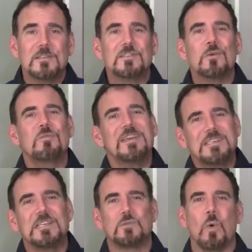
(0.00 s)
So,
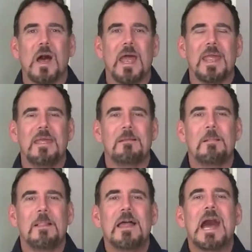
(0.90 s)
this is why
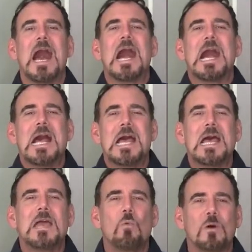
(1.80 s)

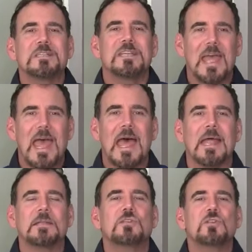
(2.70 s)
I want to
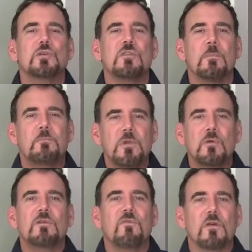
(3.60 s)
add to the
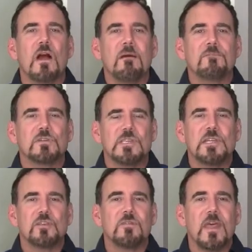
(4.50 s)
beautiful
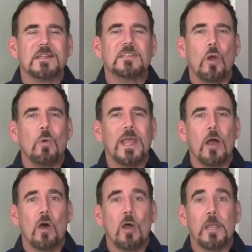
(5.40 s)
conversation that's going
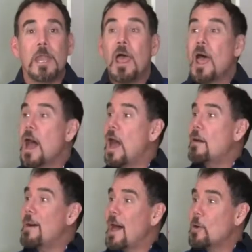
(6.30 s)
on
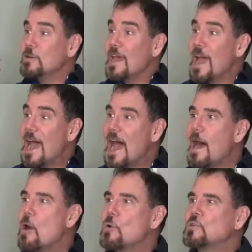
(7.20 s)
about
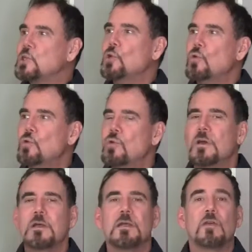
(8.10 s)
how
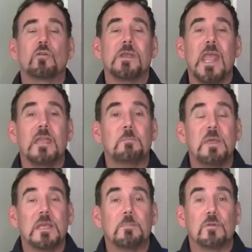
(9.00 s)
to create
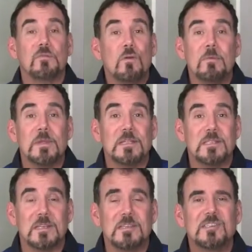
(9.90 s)
peak
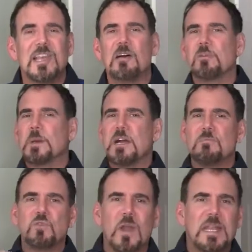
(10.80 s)
performances, how to
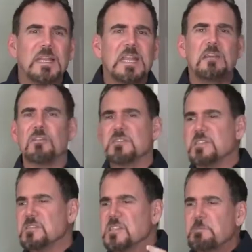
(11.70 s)
become great leaders
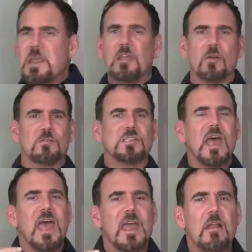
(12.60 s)
and speakers
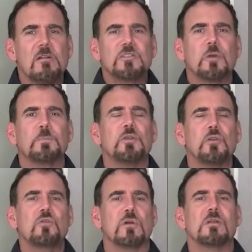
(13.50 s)
and
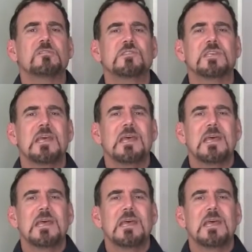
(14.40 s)
entrepreneurs.